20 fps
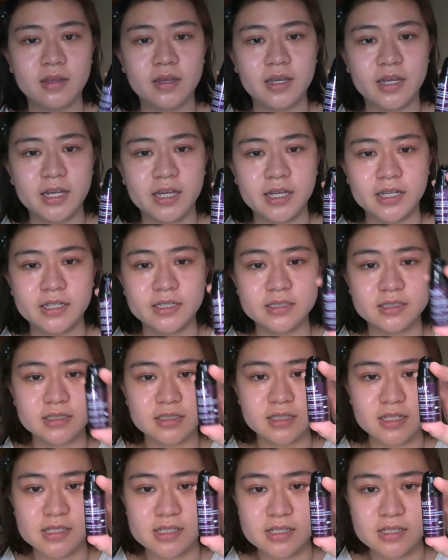and
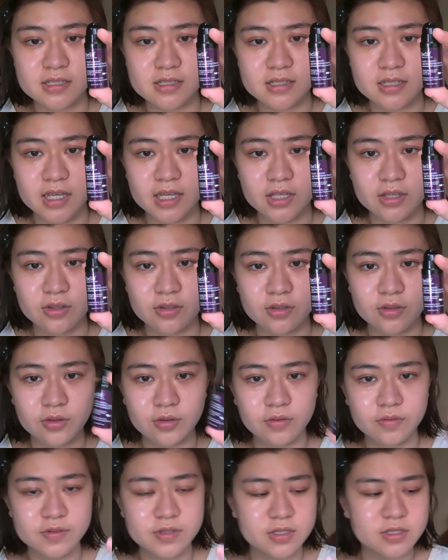it's a
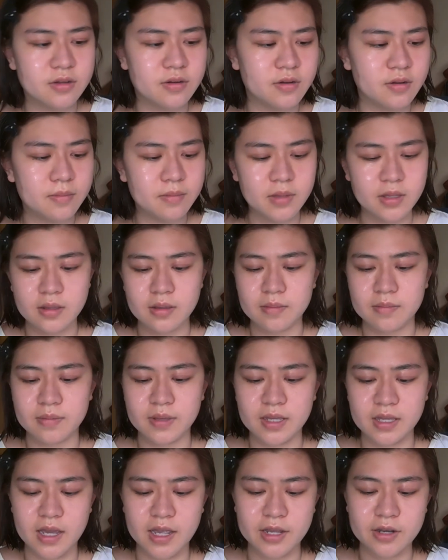youth serum.
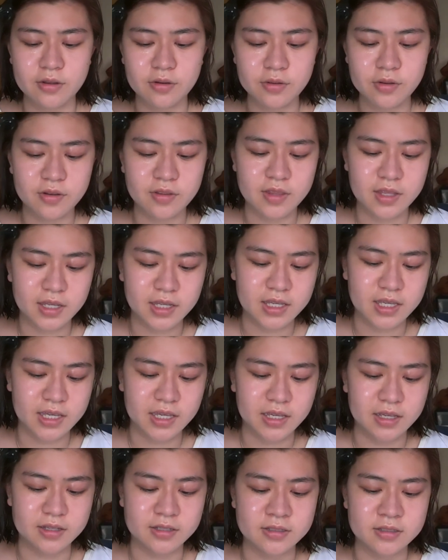But I know you're
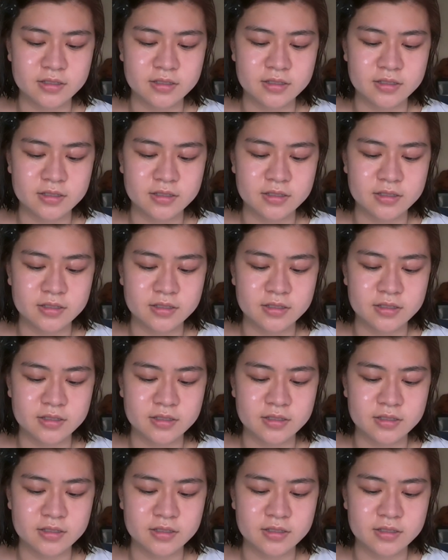thinking,